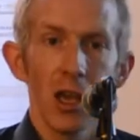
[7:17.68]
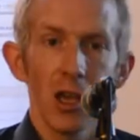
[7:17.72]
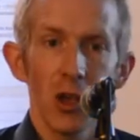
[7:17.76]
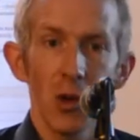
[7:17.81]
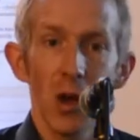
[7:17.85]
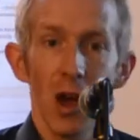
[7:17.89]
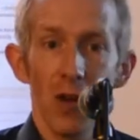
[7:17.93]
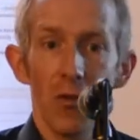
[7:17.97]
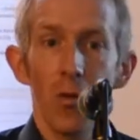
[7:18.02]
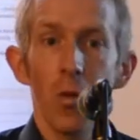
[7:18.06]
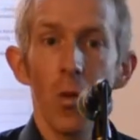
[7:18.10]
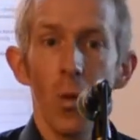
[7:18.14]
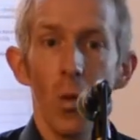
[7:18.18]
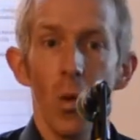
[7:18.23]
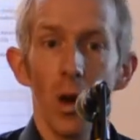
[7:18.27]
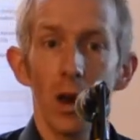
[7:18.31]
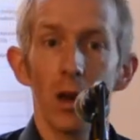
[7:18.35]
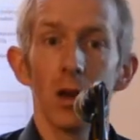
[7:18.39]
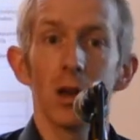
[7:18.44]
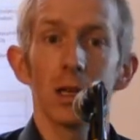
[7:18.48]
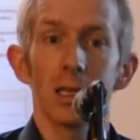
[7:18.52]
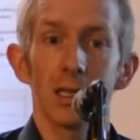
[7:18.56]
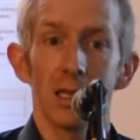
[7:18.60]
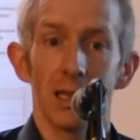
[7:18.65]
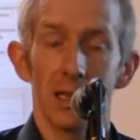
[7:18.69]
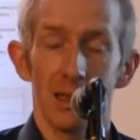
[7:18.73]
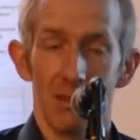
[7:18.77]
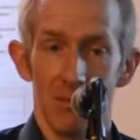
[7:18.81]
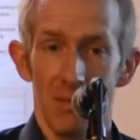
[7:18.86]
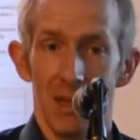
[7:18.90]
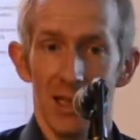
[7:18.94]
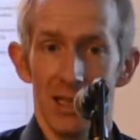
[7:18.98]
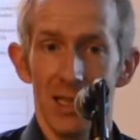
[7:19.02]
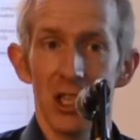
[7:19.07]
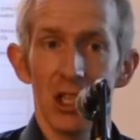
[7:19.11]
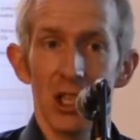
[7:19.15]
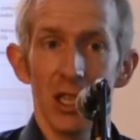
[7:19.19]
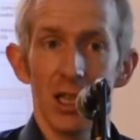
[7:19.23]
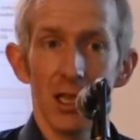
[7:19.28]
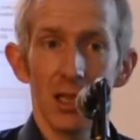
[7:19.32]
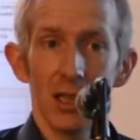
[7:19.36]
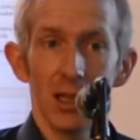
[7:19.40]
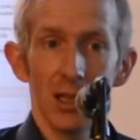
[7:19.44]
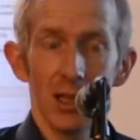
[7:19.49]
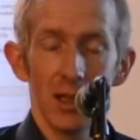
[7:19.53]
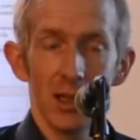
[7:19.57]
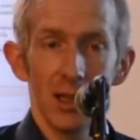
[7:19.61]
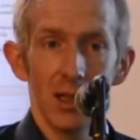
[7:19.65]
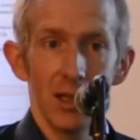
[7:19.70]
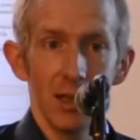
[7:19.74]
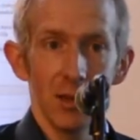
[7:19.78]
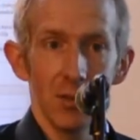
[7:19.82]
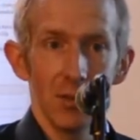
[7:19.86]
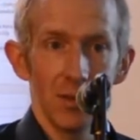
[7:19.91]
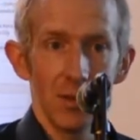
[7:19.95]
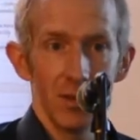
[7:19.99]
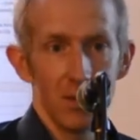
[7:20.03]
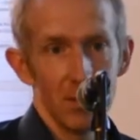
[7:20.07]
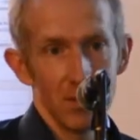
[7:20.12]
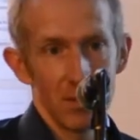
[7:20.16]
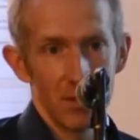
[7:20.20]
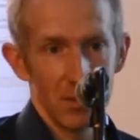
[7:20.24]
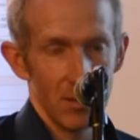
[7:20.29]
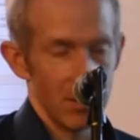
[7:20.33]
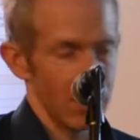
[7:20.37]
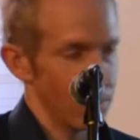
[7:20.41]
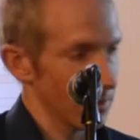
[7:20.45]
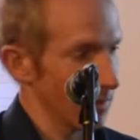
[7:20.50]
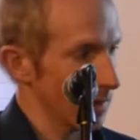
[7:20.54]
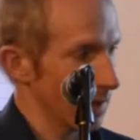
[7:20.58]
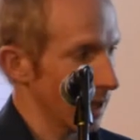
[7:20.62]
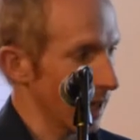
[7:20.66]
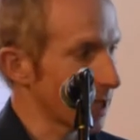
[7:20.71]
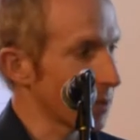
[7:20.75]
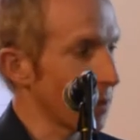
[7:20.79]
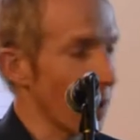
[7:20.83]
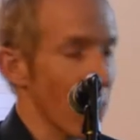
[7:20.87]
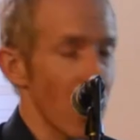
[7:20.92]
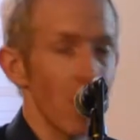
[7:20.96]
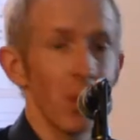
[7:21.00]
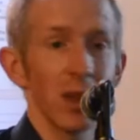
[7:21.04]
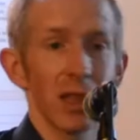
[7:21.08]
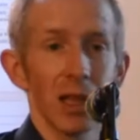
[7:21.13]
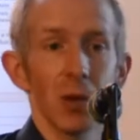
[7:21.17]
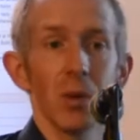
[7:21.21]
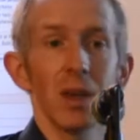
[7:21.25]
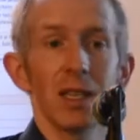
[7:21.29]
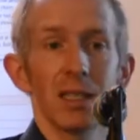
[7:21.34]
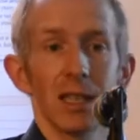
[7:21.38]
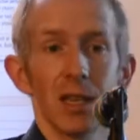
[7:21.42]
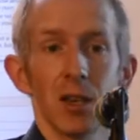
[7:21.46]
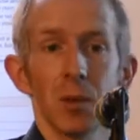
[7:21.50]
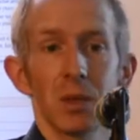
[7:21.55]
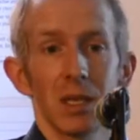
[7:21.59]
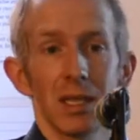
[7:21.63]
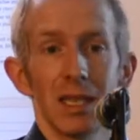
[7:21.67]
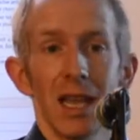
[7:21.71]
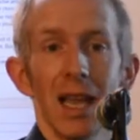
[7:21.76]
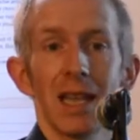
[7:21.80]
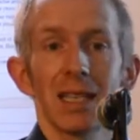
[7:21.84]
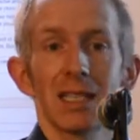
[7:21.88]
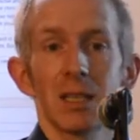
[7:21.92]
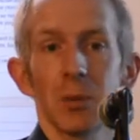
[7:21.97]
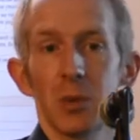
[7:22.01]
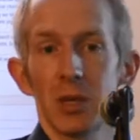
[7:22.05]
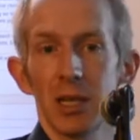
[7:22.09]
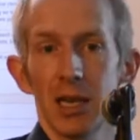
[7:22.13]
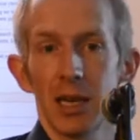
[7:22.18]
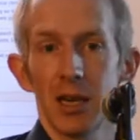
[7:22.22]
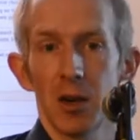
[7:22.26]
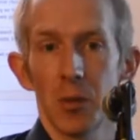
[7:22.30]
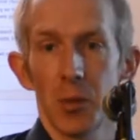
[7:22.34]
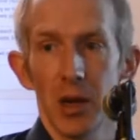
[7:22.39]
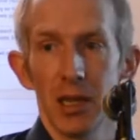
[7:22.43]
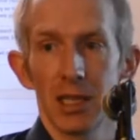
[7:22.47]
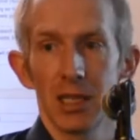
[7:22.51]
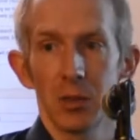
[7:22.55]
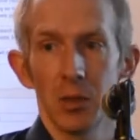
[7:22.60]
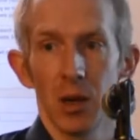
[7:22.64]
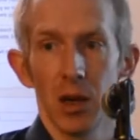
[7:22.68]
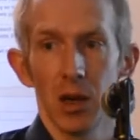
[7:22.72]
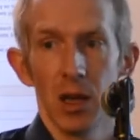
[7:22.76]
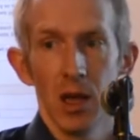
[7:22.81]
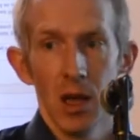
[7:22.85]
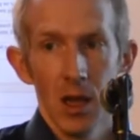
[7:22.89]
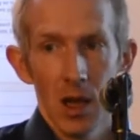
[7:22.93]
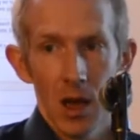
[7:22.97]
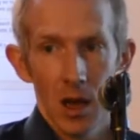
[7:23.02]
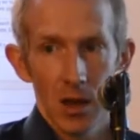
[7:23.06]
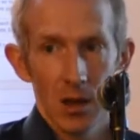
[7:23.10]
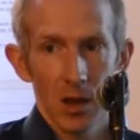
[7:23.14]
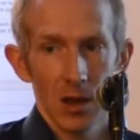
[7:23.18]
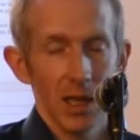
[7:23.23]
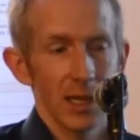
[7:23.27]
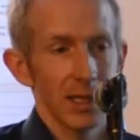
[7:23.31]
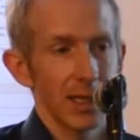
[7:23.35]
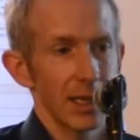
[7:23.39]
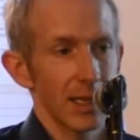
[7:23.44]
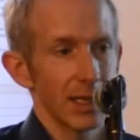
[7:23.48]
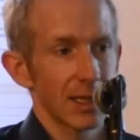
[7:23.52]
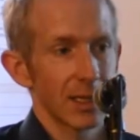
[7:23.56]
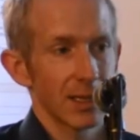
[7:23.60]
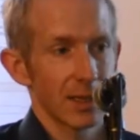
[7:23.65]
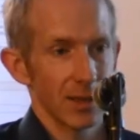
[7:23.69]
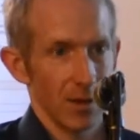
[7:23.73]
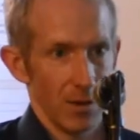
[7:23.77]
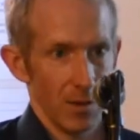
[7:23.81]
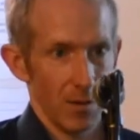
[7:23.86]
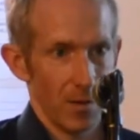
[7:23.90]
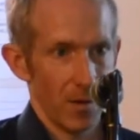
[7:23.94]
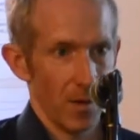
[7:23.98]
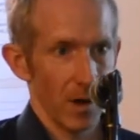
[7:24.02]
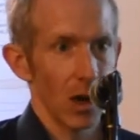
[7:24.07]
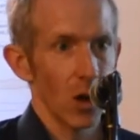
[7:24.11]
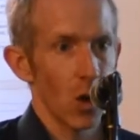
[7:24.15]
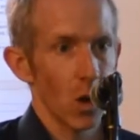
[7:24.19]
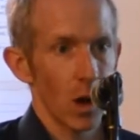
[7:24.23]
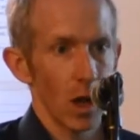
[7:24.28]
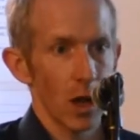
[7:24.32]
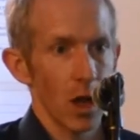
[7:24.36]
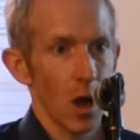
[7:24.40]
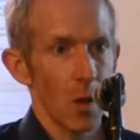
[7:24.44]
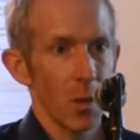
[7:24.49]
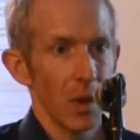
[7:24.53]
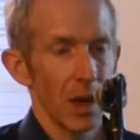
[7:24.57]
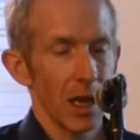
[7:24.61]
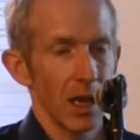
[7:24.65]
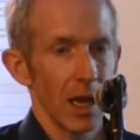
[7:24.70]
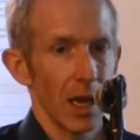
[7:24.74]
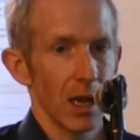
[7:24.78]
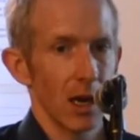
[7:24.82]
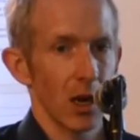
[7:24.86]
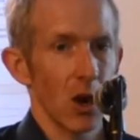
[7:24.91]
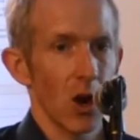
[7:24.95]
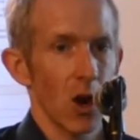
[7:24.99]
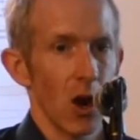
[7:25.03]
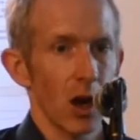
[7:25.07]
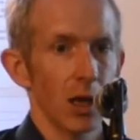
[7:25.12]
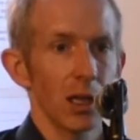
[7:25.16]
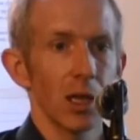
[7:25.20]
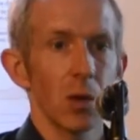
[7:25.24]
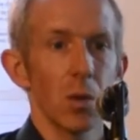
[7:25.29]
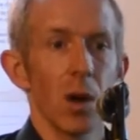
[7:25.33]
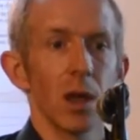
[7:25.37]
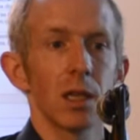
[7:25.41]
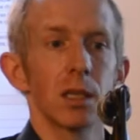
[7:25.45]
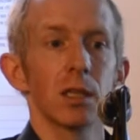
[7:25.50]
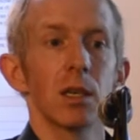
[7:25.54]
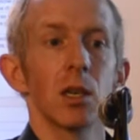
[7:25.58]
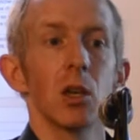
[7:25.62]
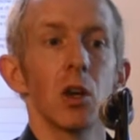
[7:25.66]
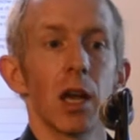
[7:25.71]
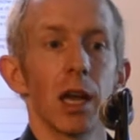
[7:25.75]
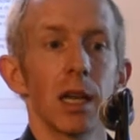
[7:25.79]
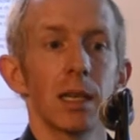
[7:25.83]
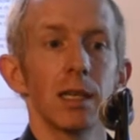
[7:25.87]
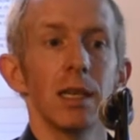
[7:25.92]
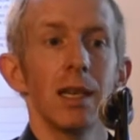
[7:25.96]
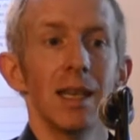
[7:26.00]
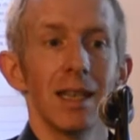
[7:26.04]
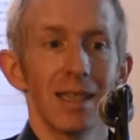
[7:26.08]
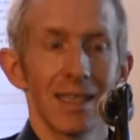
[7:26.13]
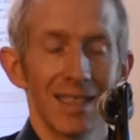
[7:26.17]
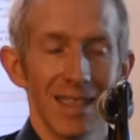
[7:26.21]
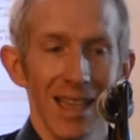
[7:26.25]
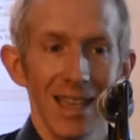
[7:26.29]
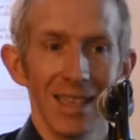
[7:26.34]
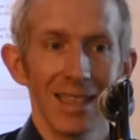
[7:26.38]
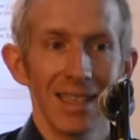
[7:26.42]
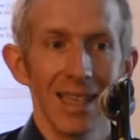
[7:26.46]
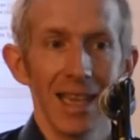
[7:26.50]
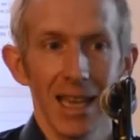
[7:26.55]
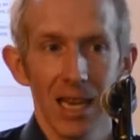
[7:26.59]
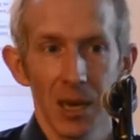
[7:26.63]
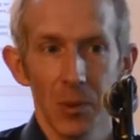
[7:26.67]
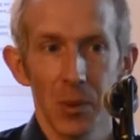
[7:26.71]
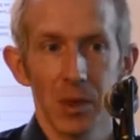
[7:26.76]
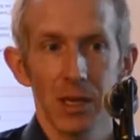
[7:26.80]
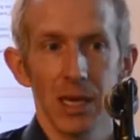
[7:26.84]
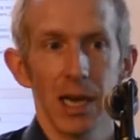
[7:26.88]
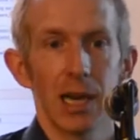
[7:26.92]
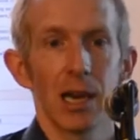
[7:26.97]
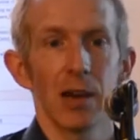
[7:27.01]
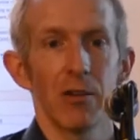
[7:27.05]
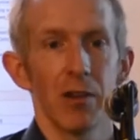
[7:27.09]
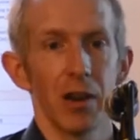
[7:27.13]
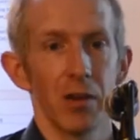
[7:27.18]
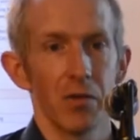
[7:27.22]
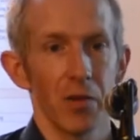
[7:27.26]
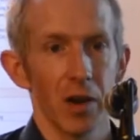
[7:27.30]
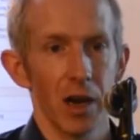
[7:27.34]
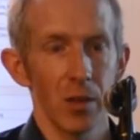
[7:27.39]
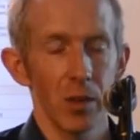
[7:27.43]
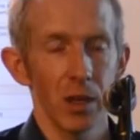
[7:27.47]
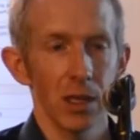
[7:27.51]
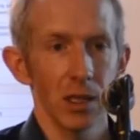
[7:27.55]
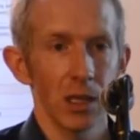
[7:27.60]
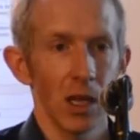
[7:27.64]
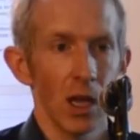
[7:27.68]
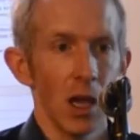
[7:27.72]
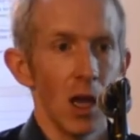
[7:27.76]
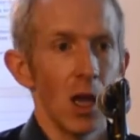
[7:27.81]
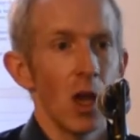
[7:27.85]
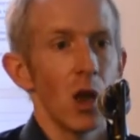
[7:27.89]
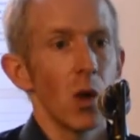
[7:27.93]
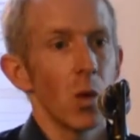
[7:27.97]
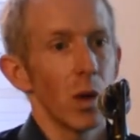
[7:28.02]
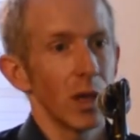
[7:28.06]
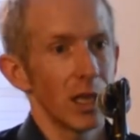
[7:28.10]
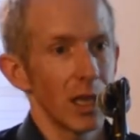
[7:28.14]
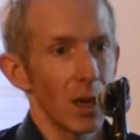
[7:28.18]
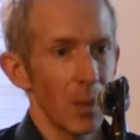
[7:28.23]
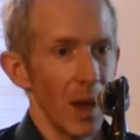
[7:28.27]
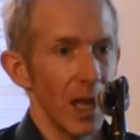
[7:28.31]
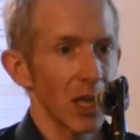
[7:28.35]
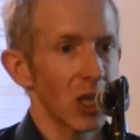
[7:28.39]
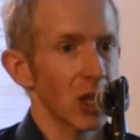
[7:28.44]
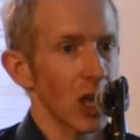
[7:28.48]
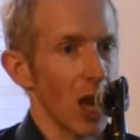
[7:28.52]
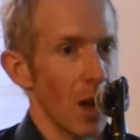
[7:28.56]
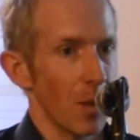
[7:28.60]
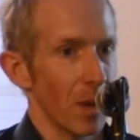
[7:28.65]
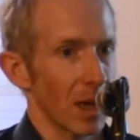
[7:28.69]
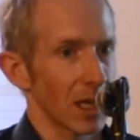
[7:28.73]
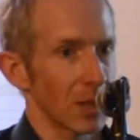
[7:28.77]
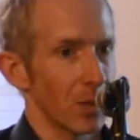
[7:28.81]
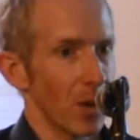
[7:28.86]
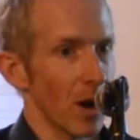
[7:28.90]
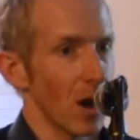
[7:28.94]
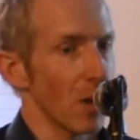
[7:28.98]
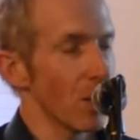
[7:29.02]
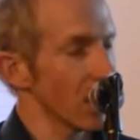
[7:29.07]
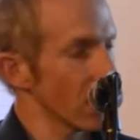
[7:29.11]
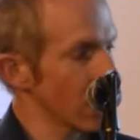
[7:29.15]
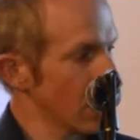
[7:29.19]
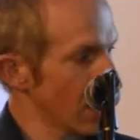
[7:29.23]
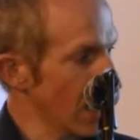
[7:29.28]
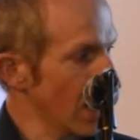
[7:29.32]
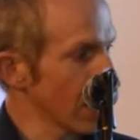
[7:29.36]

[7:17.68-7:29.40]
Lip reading: you have what looks like essentially the experiment that we set up to test a particular principle. Now this is for a local company again in Cork. They wanted to look at sensing in a particular environment. We did a benchtop experiment,